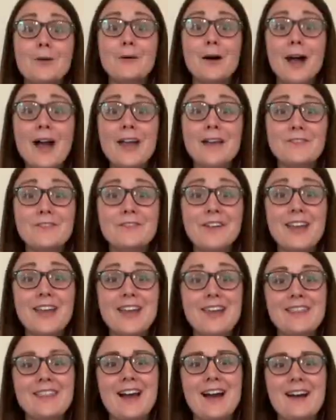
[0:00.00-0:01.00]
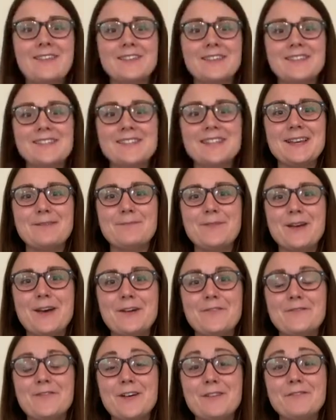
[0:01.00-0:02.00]
Well, hopefully that was a bit
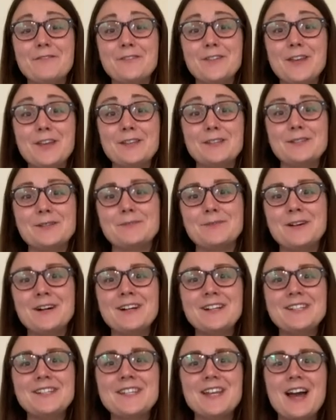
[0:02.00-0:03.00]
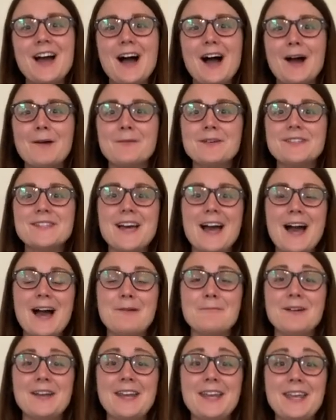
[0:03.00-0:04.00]
of fun for you to watch. I wonder how
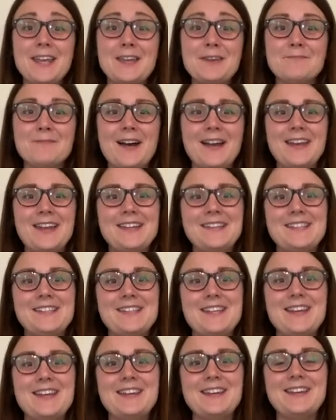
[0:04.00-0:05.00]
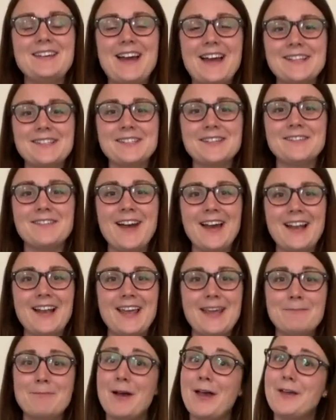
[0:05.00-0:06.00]
many you managed to guess
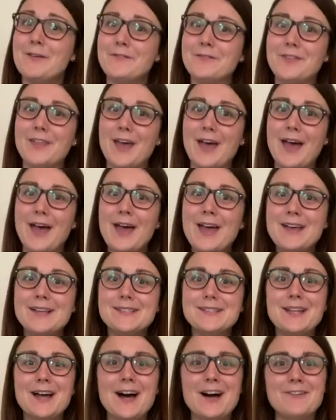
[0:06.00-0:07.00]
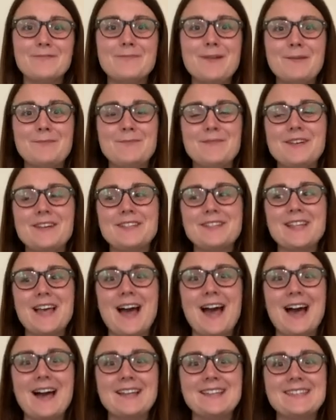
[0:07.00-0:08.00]
correctly, both the staff members
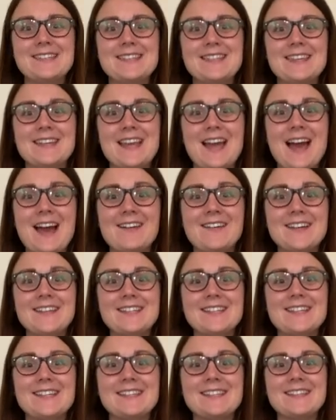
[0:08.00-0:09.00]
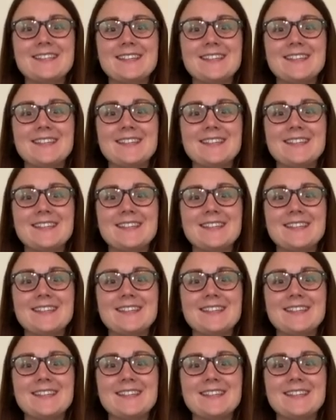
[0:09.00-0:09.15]
and the characters.